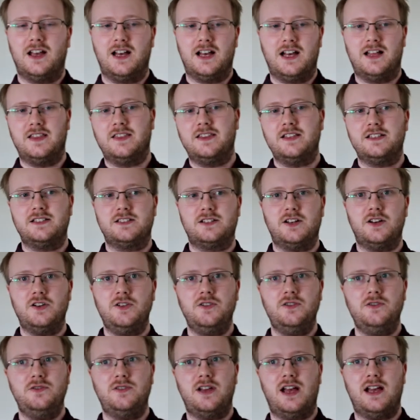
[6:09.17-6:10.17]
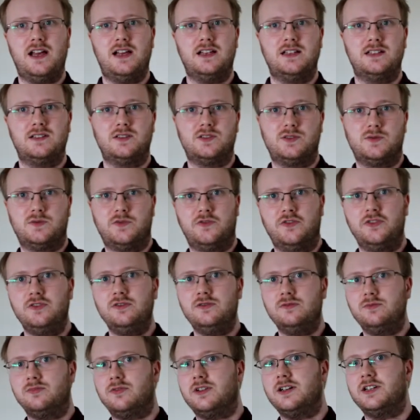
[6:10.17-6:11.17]
And this code has
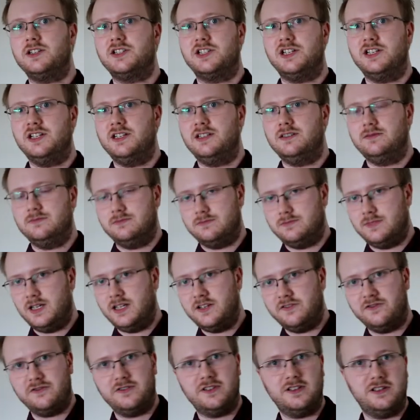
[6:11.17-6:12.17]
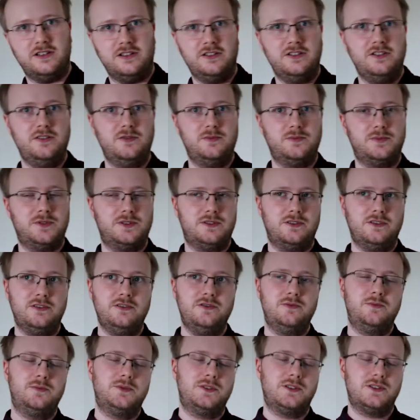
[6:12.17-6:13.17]
full branching, infinite
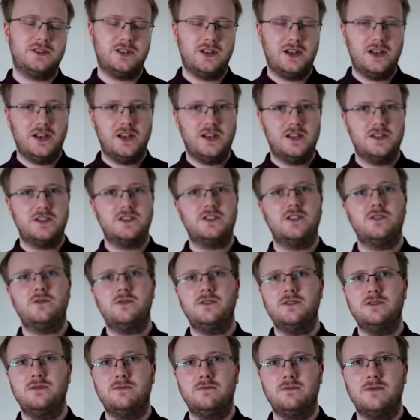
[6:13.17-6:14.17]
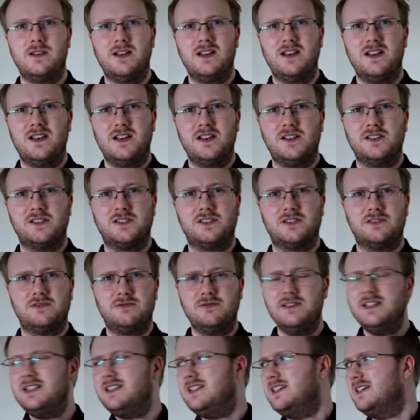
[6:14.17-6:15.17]
loops, so on. So
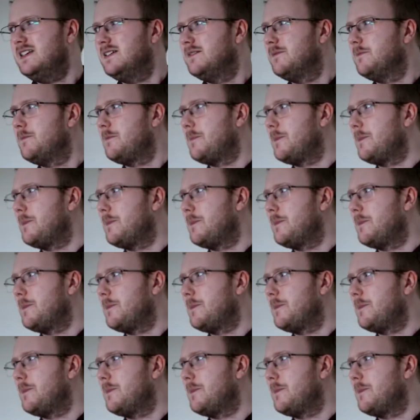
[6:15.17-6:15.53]
really,